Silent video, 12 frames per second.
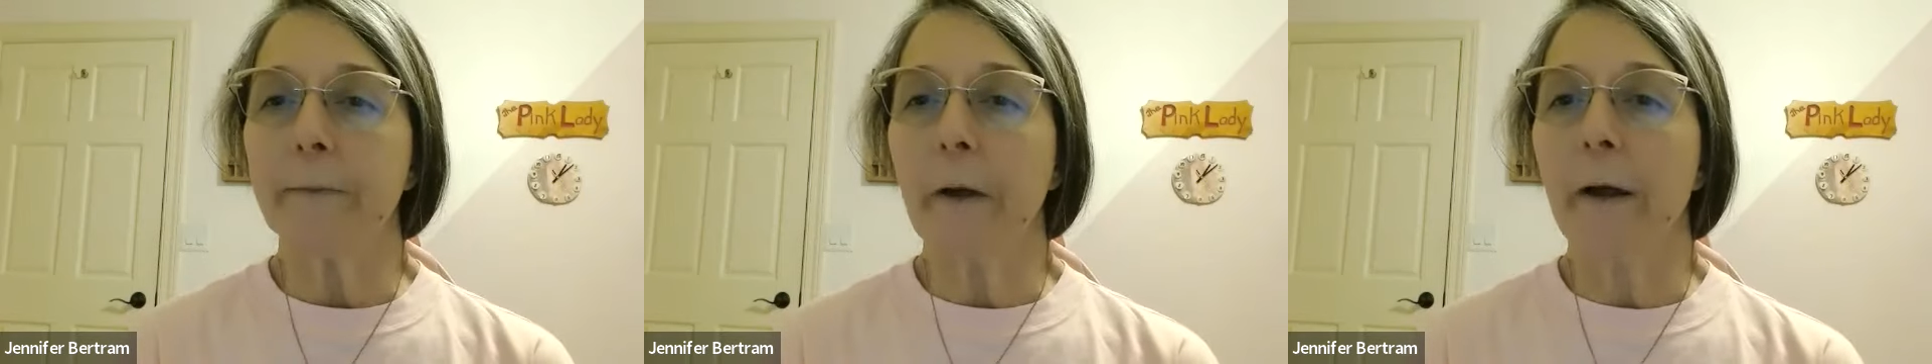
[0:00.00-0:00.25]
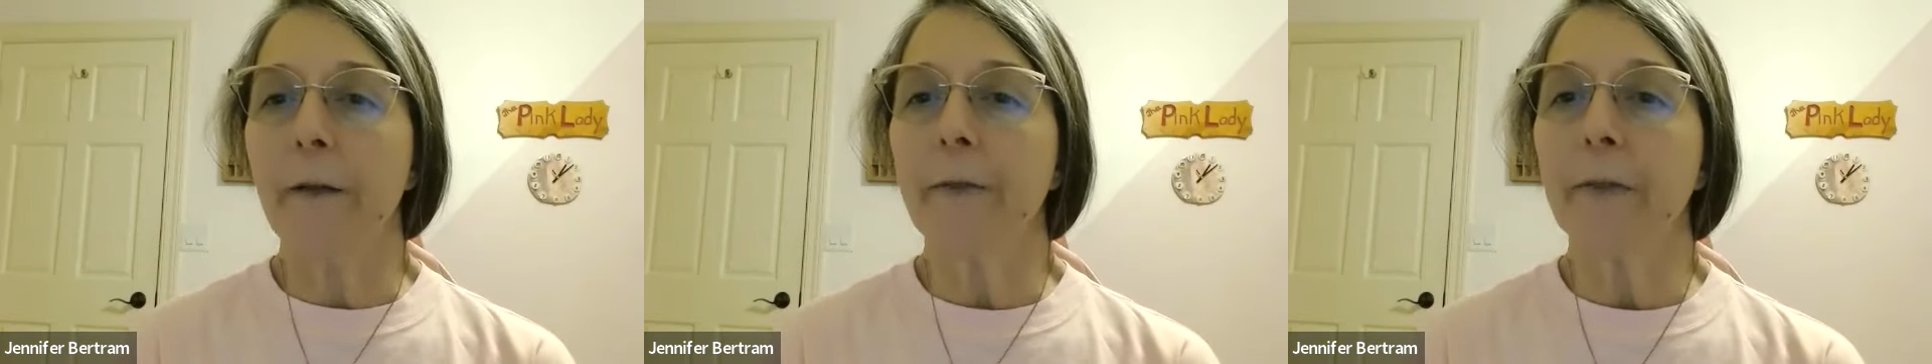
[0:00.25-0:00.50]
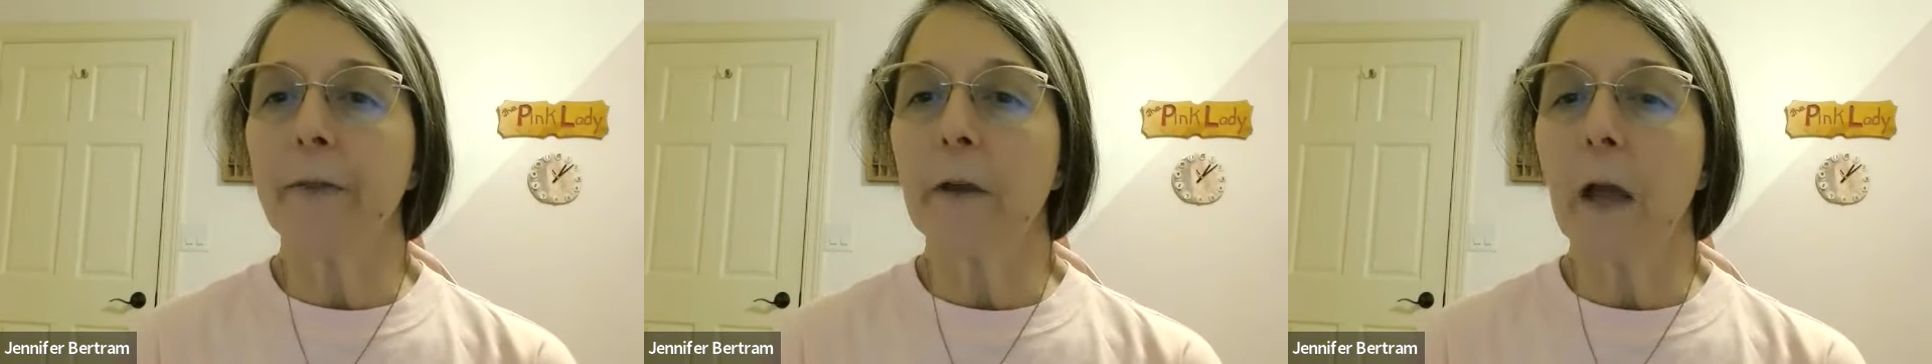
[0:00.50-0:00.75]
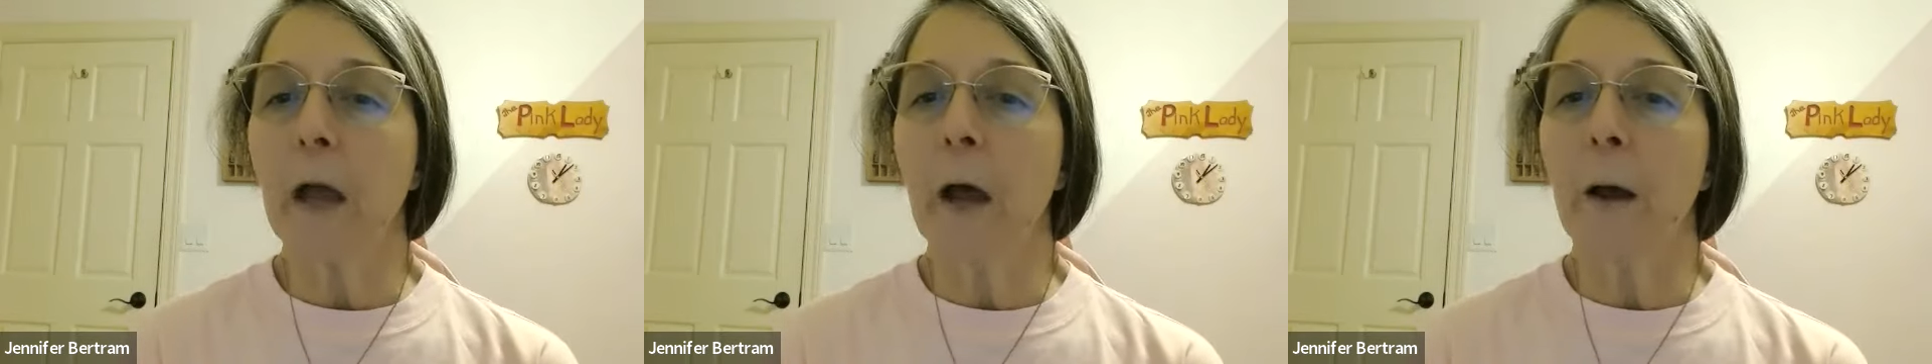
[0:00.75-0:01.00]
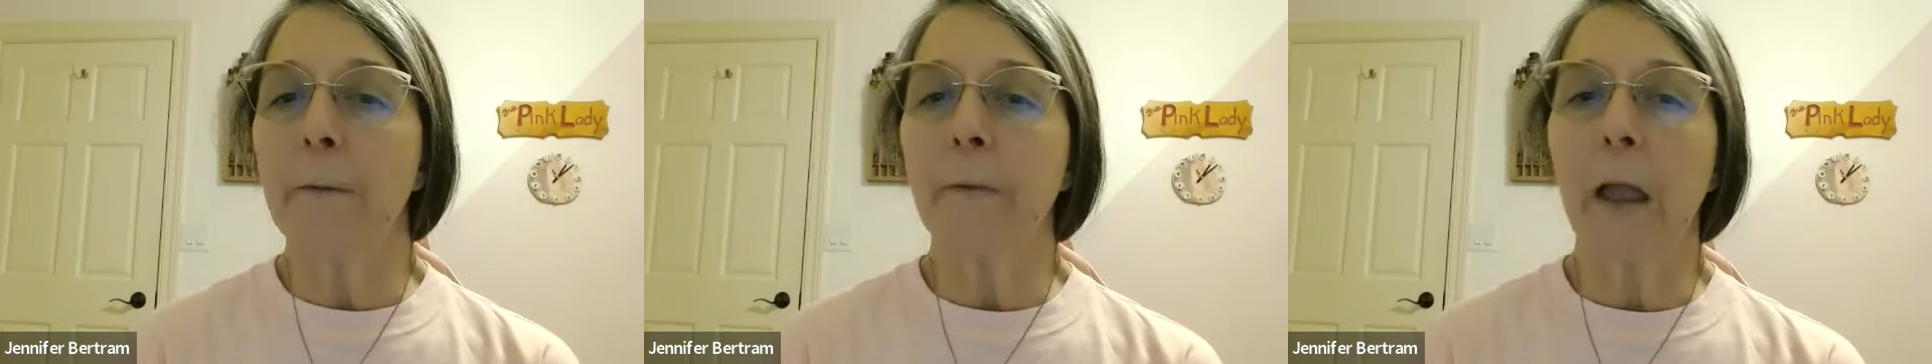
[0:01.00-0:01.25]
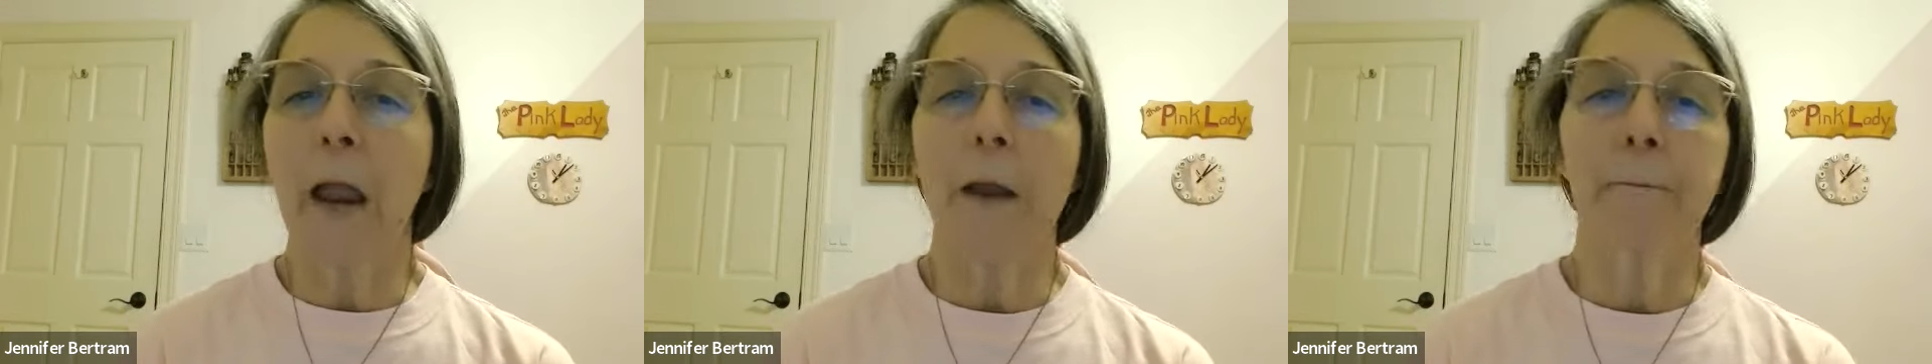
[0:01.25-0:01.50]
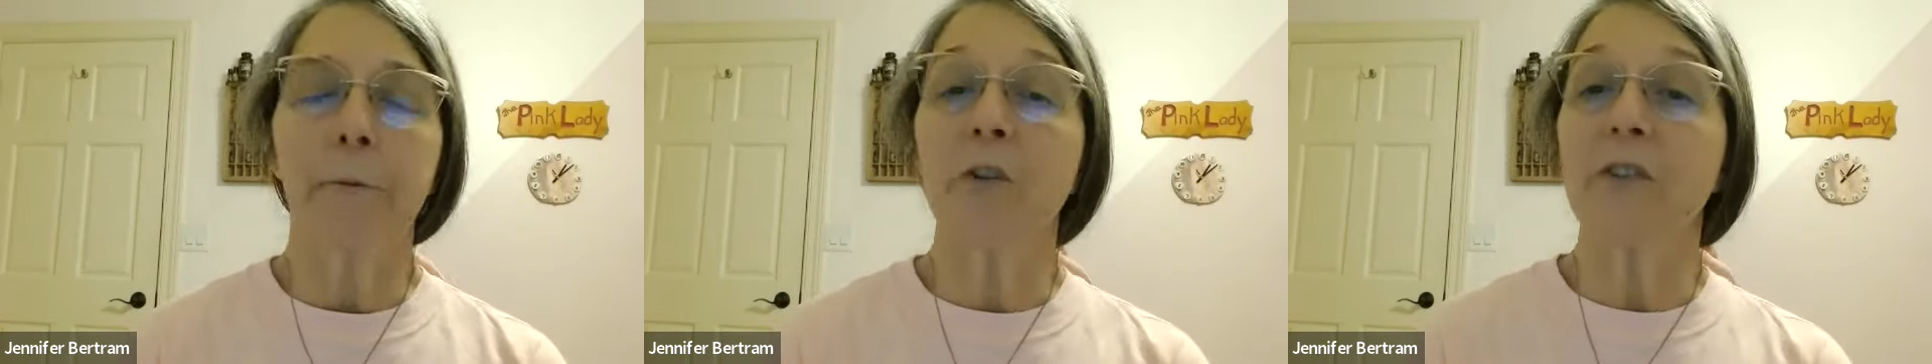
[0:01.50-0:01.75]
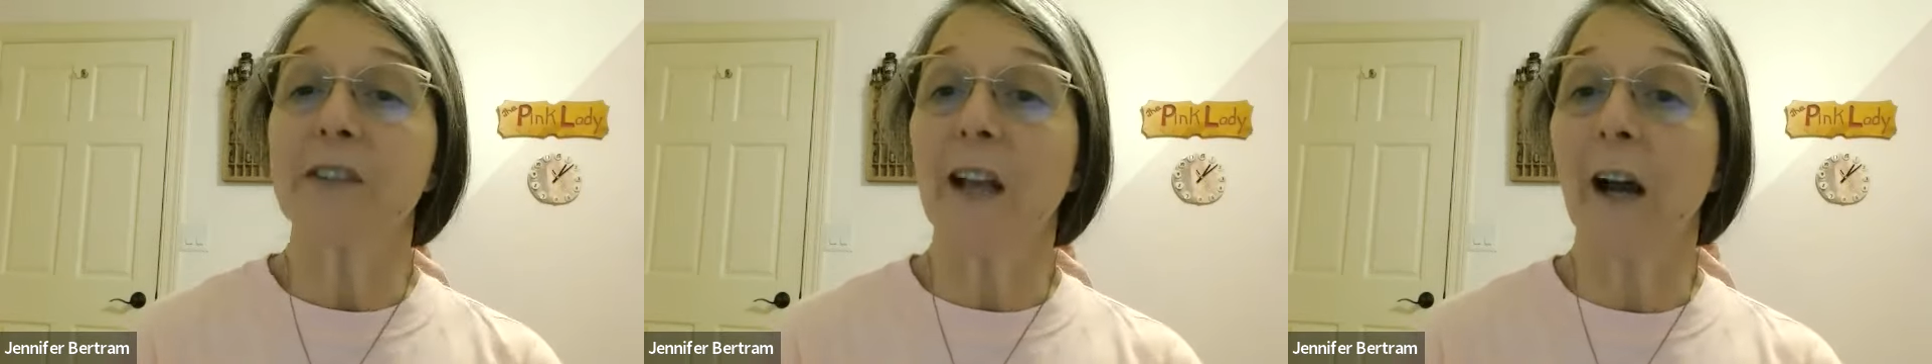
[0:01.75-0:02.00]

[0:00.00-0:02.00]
month and purchase